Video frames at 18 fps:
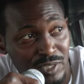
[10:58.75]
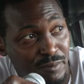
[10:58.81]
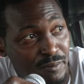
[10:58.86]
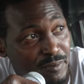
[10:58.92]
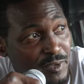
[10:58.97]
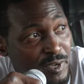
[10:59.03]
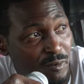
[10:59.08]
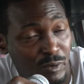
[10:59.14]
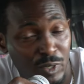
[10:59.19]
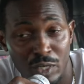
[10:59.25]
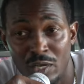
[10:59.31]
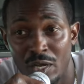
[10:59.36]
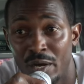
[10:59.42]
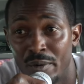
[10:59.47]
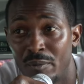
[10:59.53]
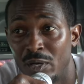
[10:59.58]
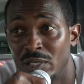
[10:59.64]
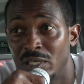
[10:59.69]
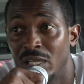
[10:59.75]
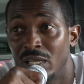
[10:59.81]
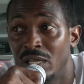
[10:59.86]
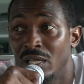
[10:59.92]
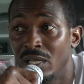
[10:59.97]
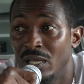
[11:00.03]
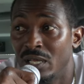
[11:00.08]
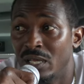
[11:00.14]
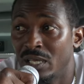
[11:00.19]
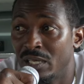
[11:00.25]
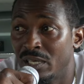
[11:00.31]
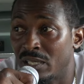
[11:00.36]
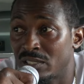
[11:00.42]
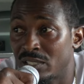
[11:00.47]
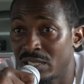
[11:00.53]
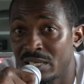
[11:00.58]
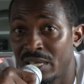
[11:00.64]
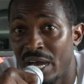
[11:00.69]
Some of y'all wanna come on you know,
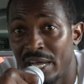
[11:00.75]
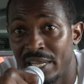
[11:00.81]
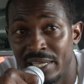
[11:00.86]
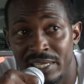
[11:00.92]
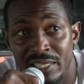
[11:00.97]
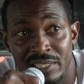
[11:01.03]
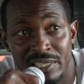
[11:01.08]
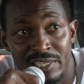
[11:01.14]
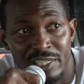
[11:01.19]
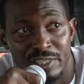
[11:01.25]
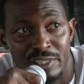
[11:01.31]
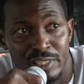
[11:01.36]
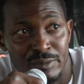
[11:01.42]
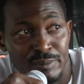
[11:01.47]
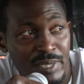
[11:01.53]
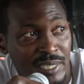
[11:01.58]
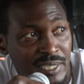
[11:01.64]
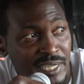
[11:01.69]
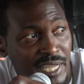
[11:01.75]
to Ghana and speak